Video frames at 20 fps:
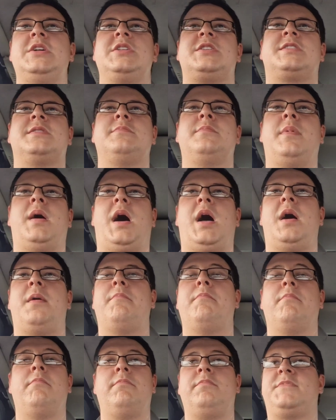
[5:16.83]

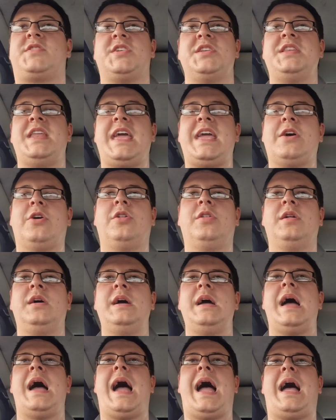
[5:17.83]
to Neil
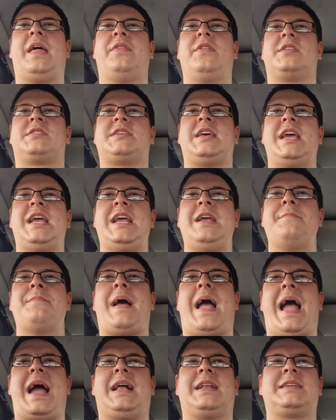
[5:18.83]
and the team
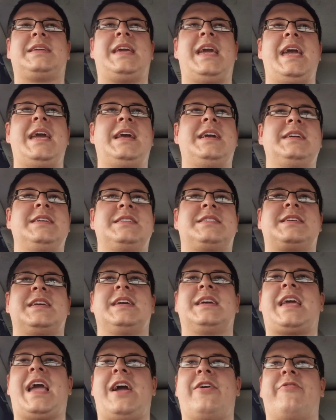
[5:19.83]
at King's
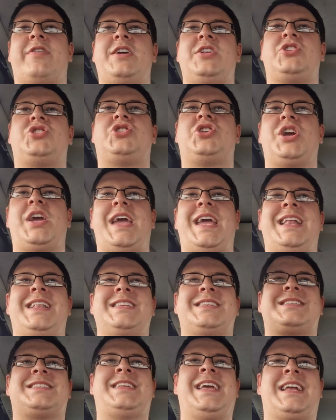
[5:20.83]
Garage
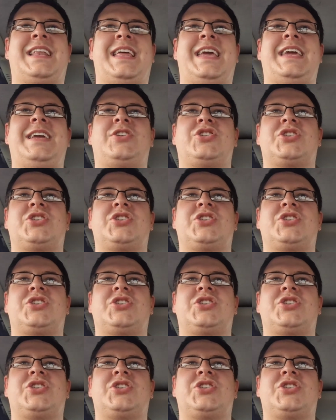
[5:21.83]
in Stickney,